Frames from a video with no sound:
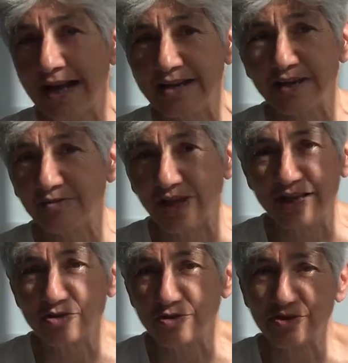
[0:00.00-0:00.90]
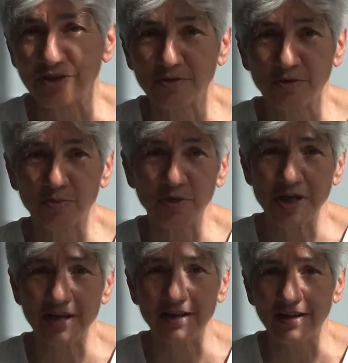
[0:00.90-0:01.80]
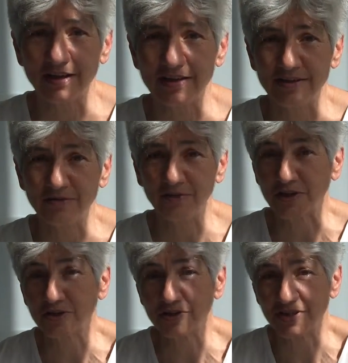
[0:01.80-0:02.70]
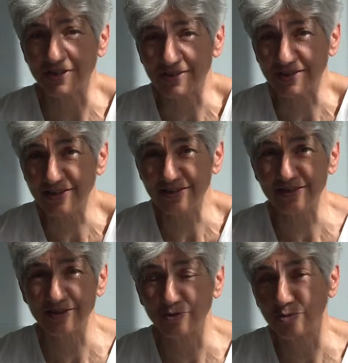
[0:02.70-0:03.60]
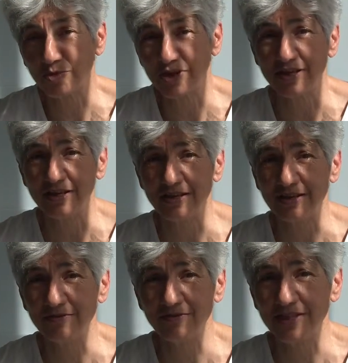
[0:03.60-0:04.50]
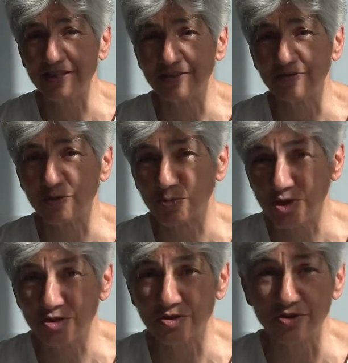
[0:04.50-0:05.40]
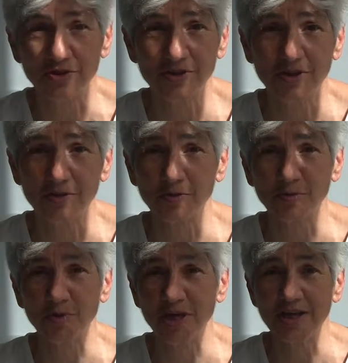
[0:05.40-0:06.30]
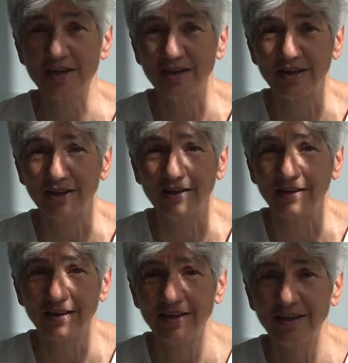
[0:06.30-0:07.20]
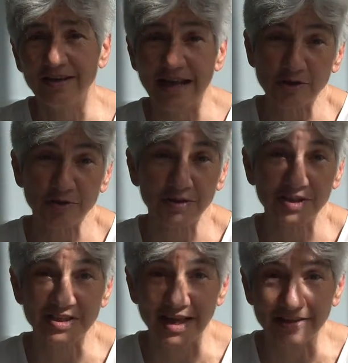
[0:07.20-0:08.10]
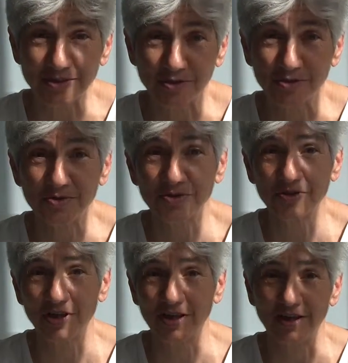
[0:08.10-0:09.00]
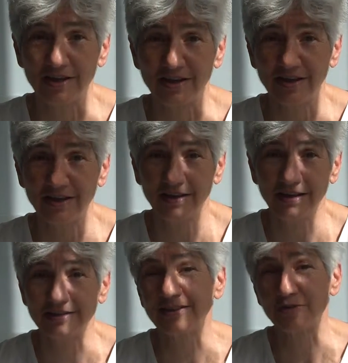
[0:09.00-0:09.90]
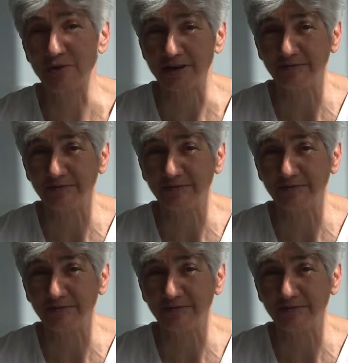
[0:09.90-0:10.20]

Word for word: kinds of dangers it could be uh, infectious disease it could be invasive species it could be uh, natural disasters uh, etc